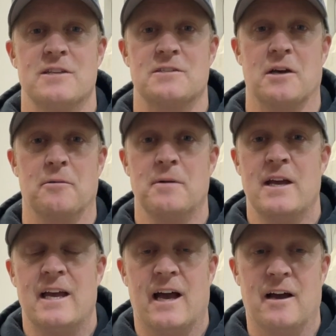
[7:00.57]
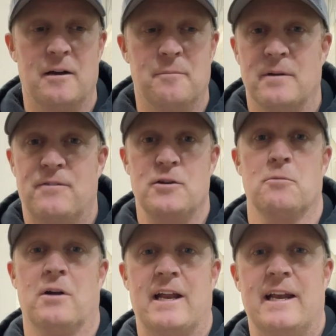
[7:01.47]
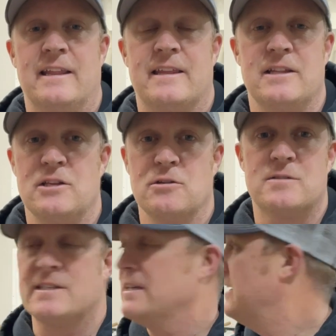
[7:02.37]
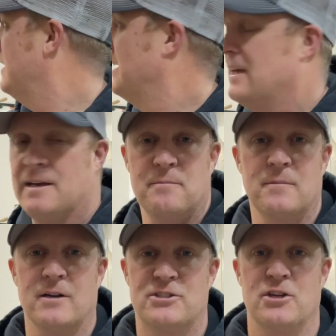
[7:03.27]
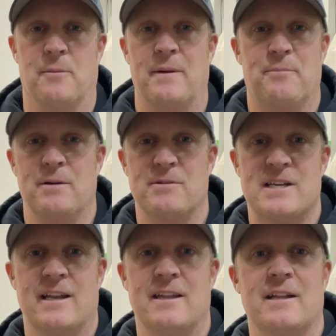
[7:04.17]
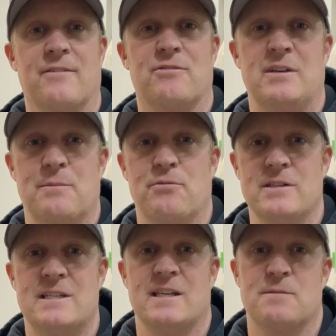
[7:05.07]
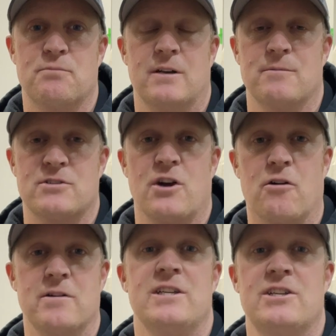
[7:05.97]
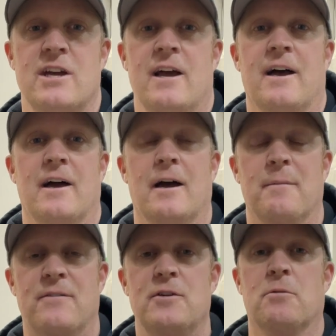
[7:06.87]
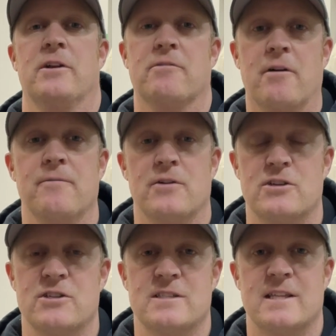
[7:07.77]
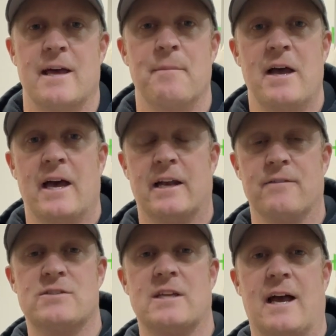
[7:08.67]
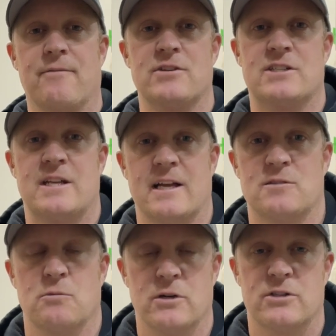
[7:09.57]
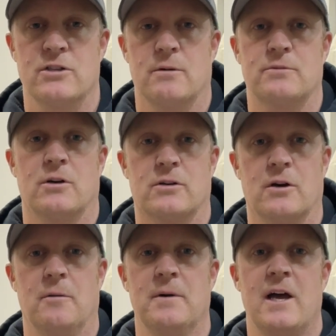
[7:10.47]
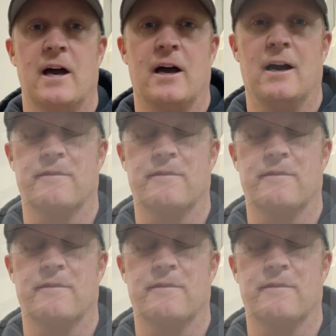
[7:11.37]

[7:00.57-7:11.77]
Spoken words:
So if you want anything that you see in my shop, pretty much anything that 3D printed is pretty much orange. If you want your own versions of them, head over to averagedadsworkshop.com. I've